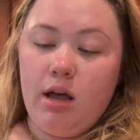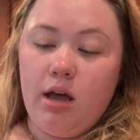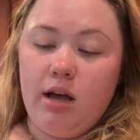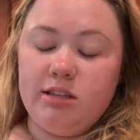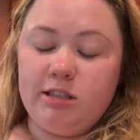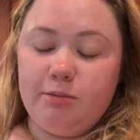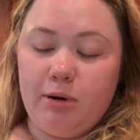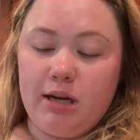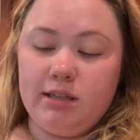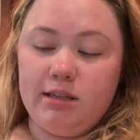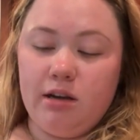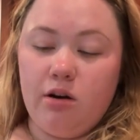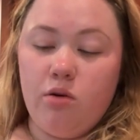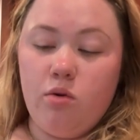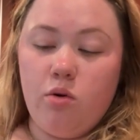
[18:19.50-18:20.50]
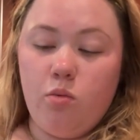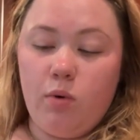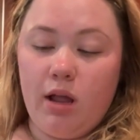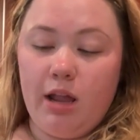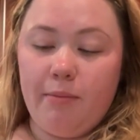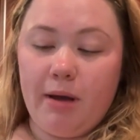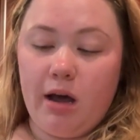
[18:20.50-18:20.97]
espresso
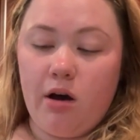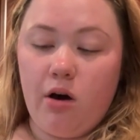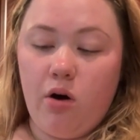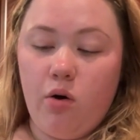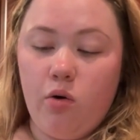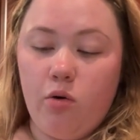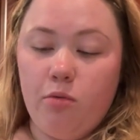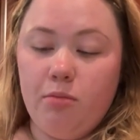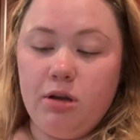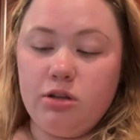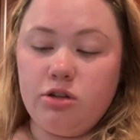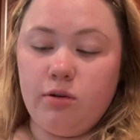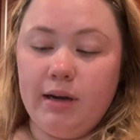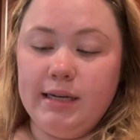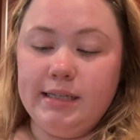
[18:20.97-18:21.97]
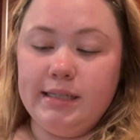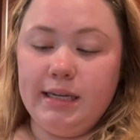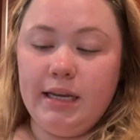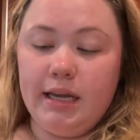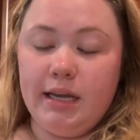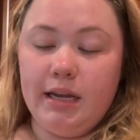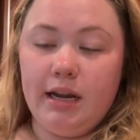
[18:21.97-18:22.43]
while I'm at home. So I
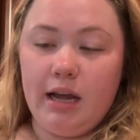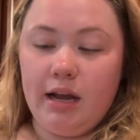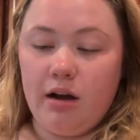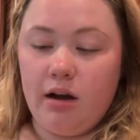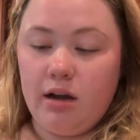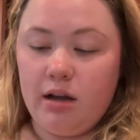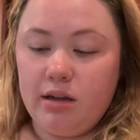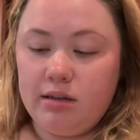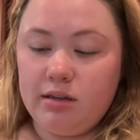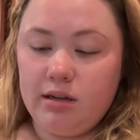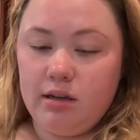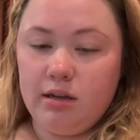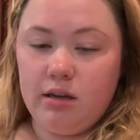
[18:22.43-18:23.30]
did. I got